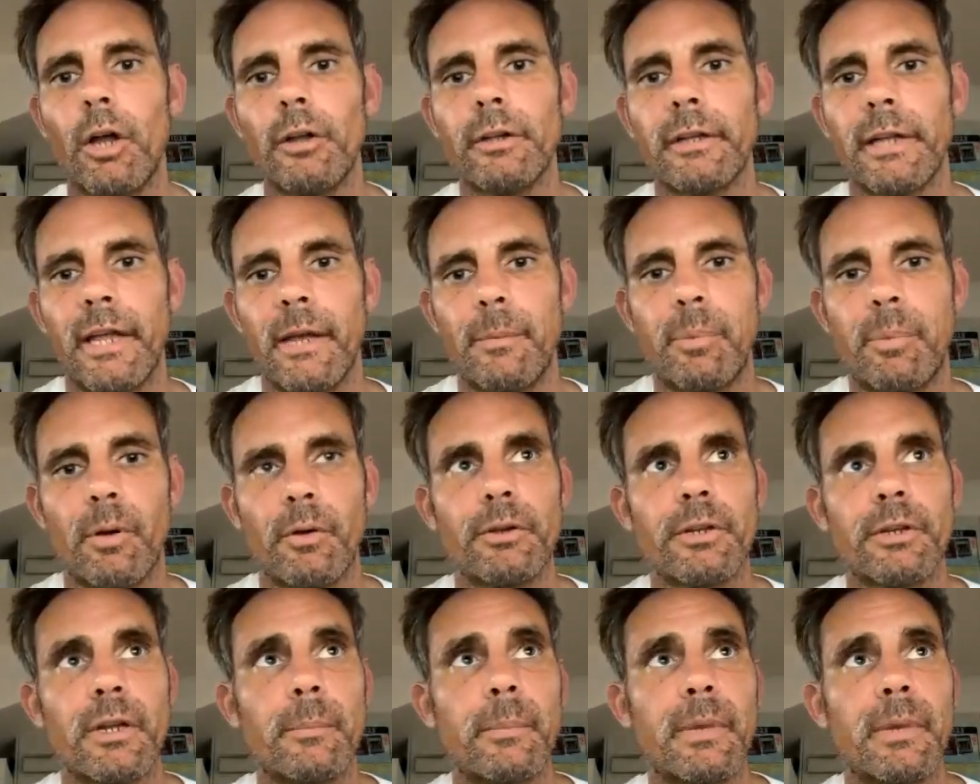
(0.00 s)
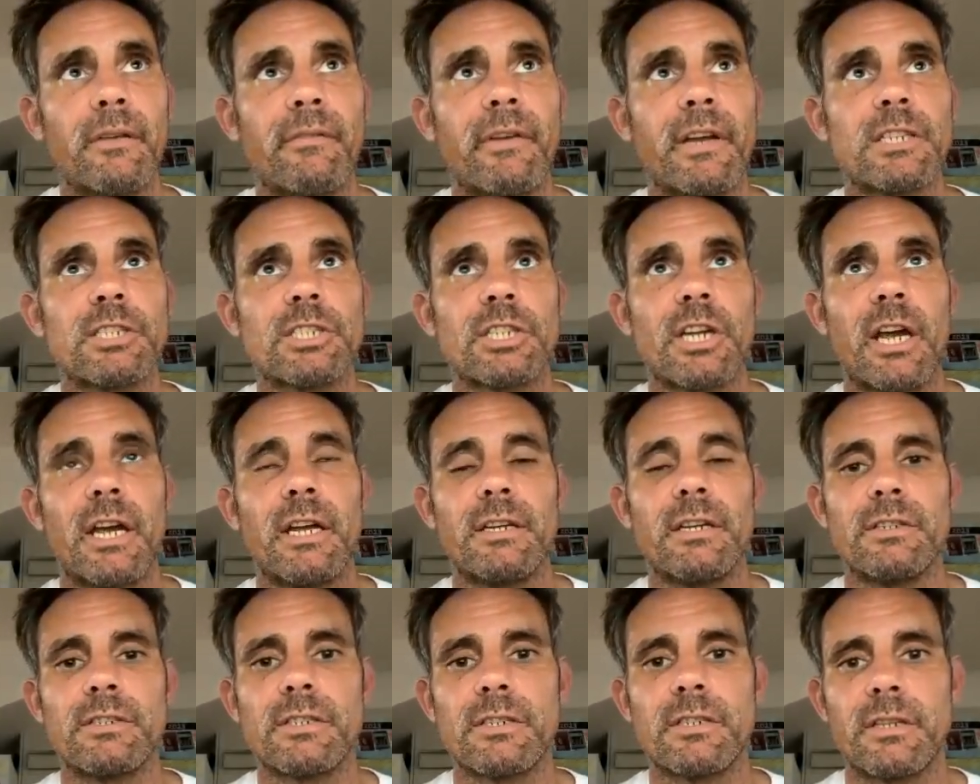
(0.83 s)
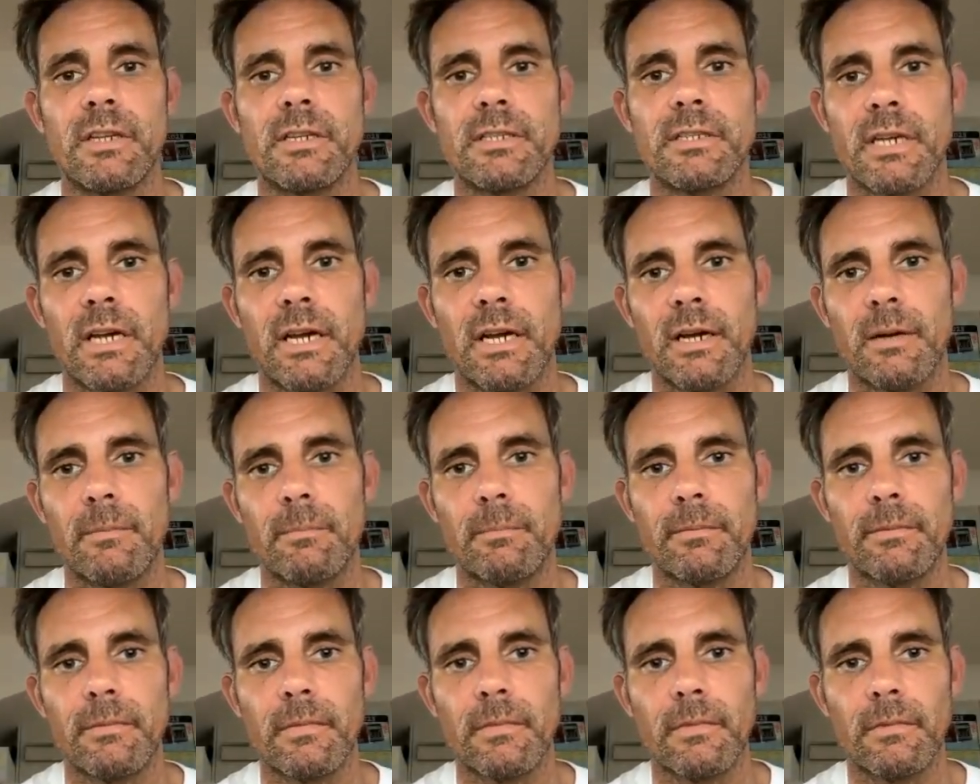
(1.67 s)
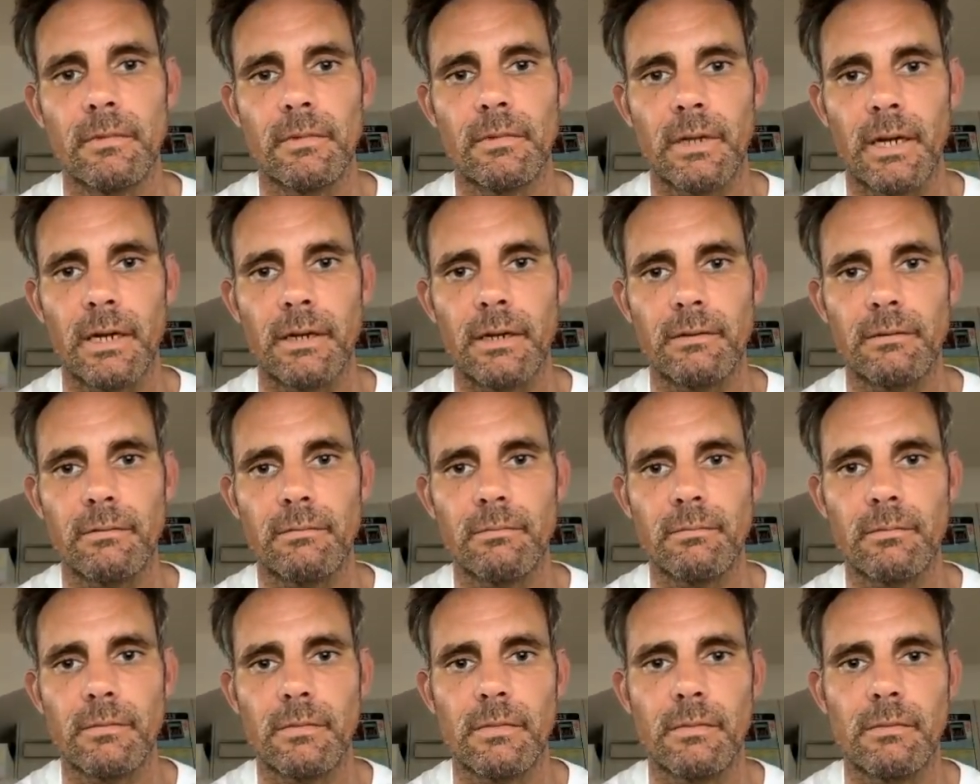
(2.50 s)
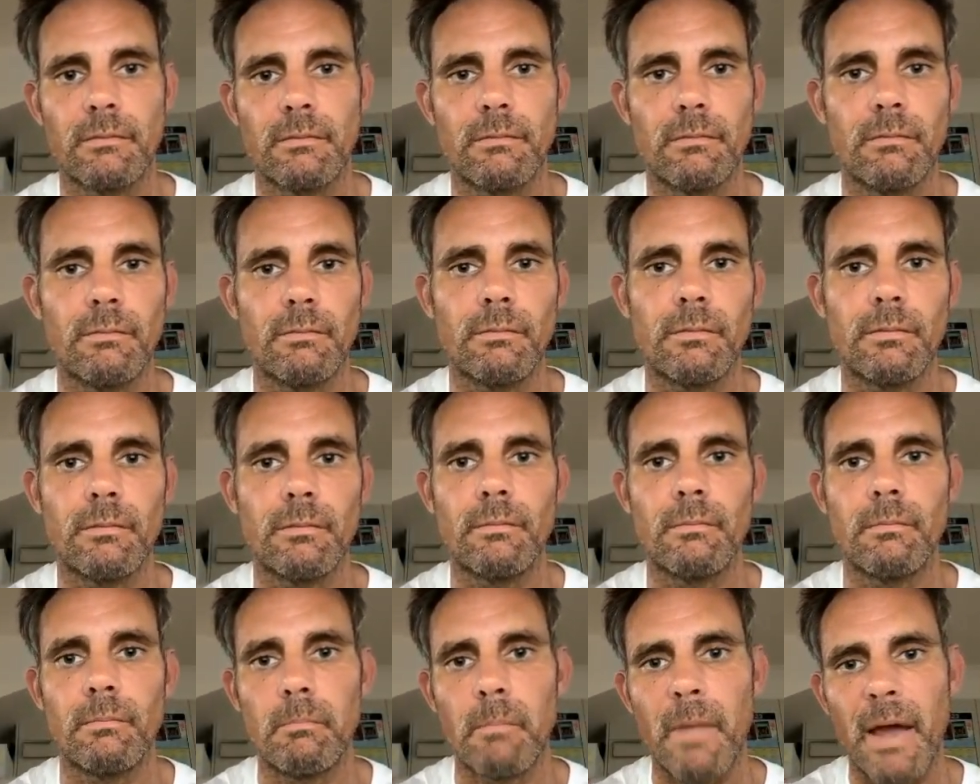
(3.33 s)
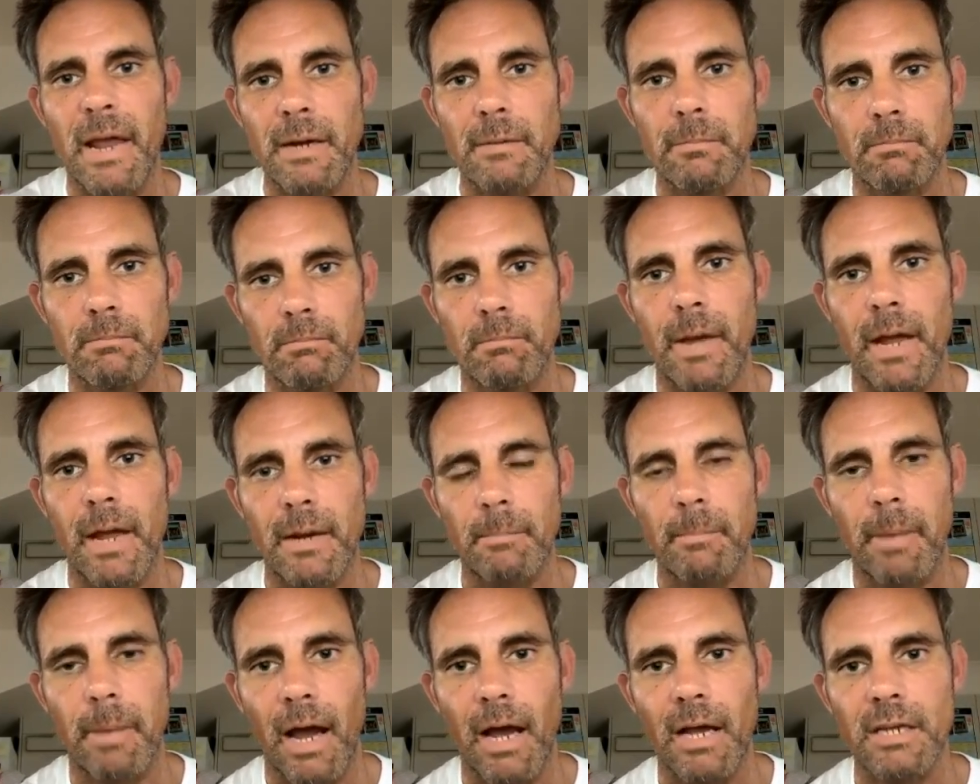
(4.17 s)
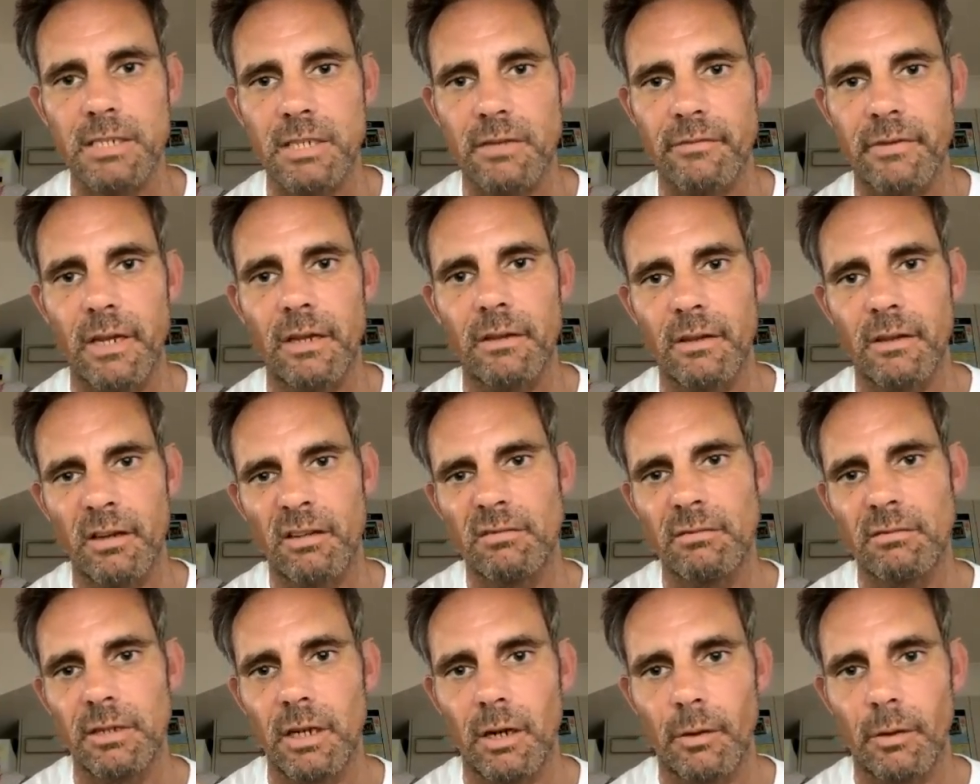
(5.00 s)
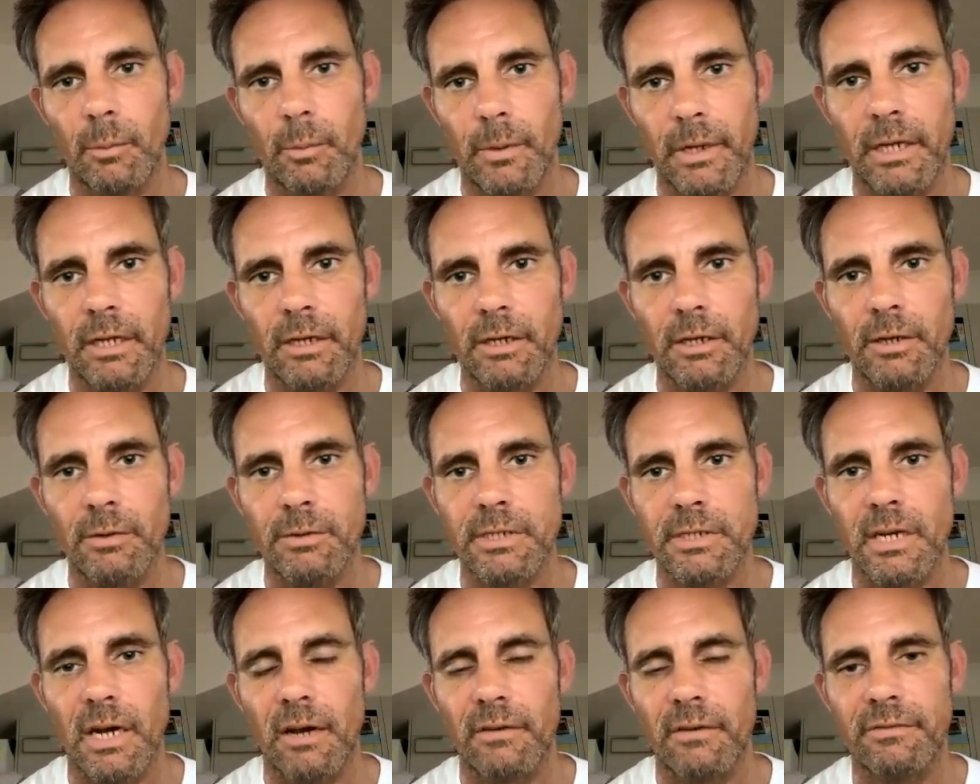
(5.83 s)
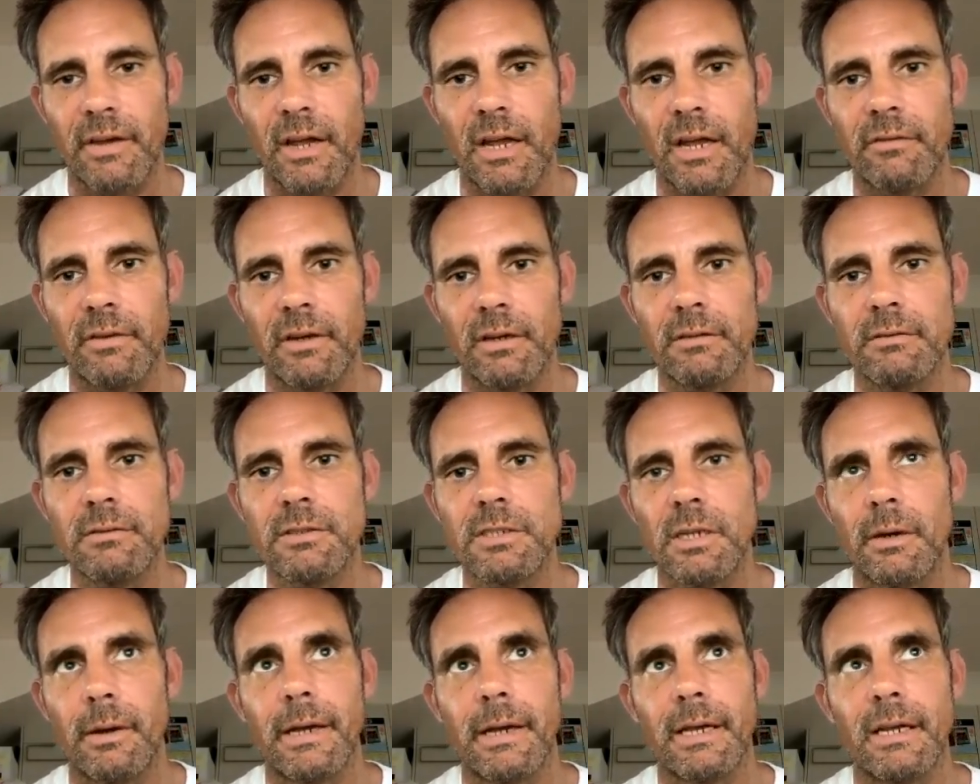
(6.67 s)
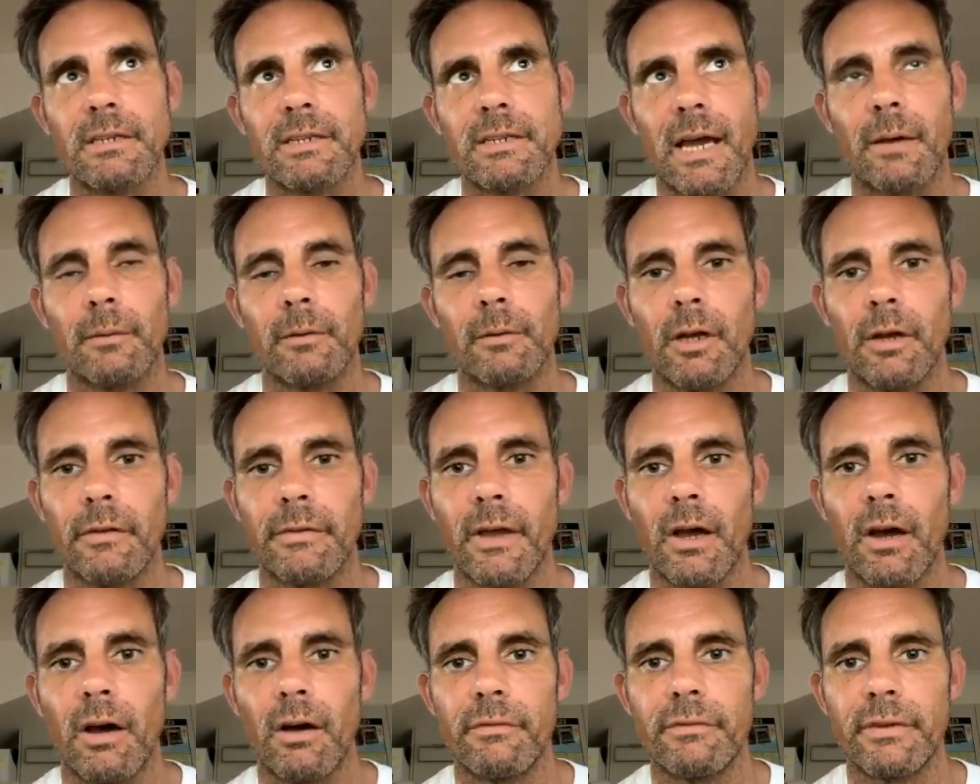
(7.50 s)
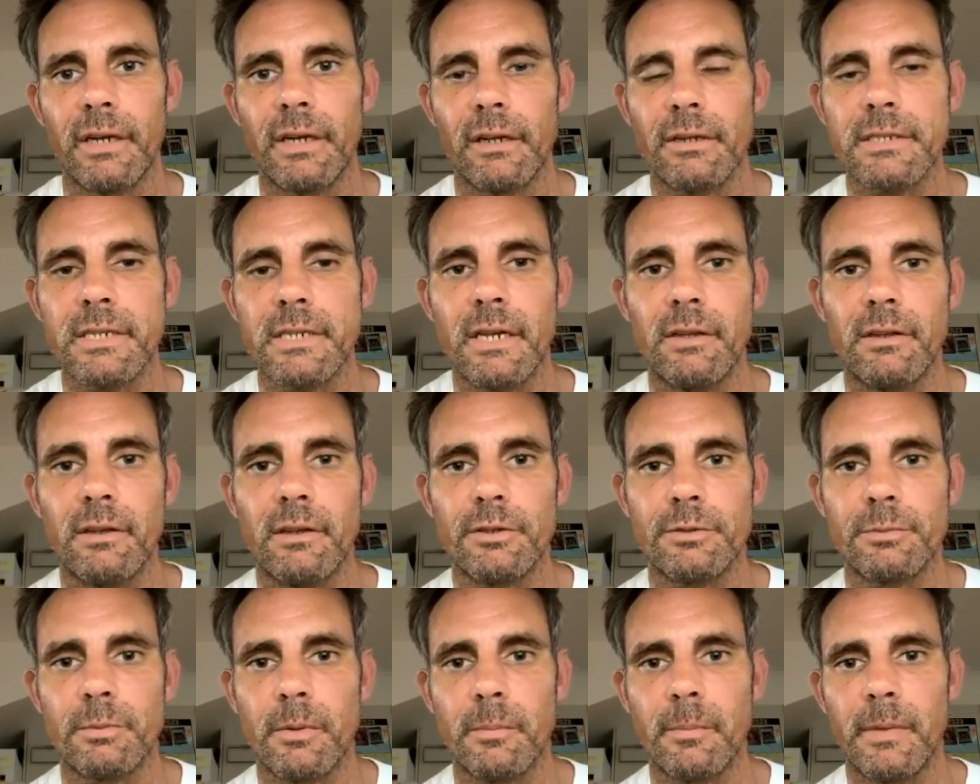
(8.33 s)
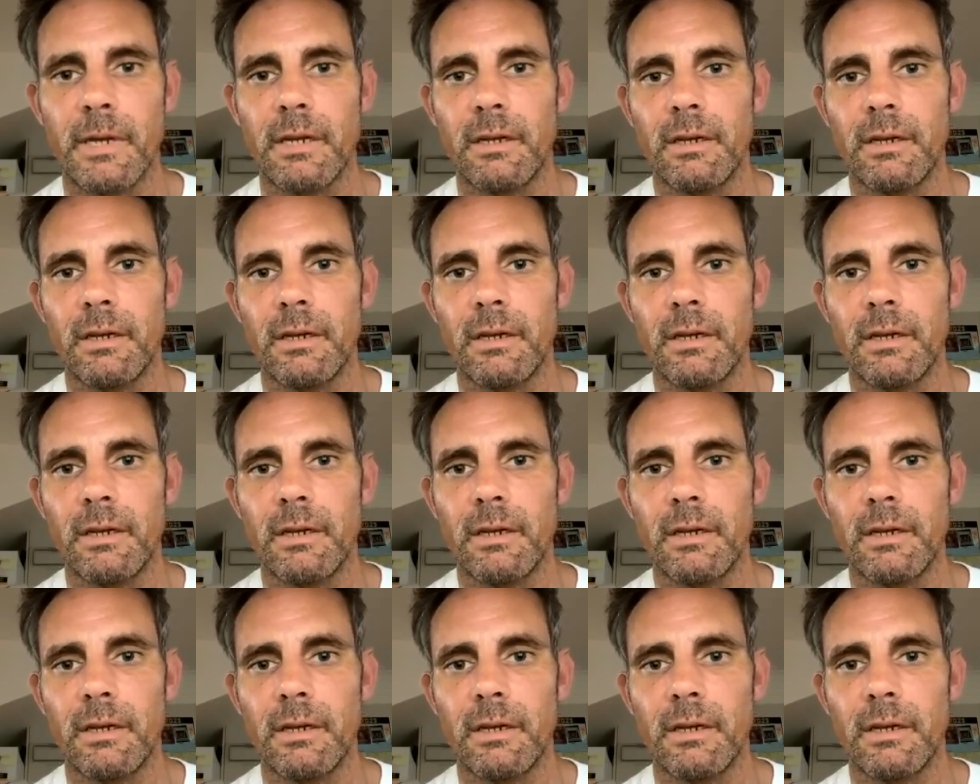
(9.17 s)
LIP under the Bill of Exchange, there's like main parts of it that we can use in our favour. So I can download that off and I'll take those with me.